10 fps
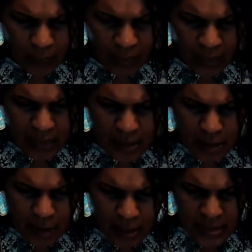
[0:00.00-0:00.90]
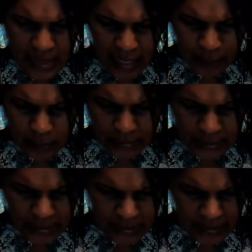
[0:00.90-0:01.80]
it starts out
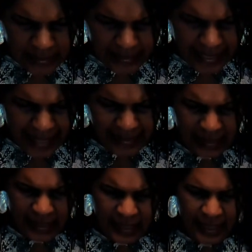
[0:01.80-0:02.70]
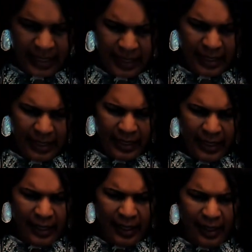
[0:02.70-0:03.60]
that
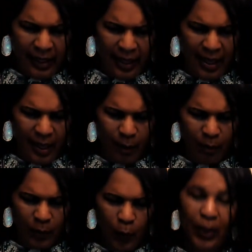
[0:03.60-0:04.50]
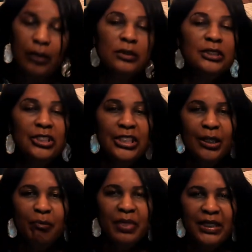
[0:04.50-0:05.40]
um, well,
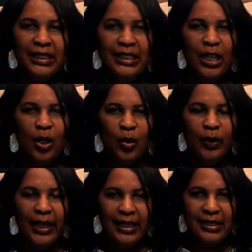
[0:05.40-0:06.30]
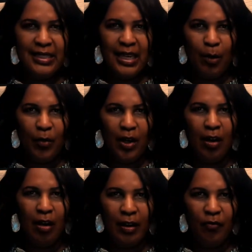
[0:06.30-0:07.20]
Jim Bellino and Tamra
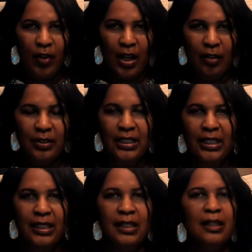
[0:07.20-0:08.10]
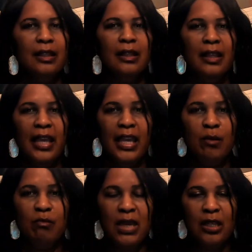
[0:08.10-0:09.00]
are involved in a
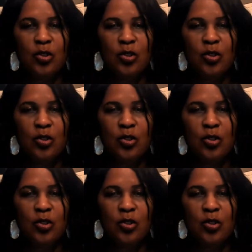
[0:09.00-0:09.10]
major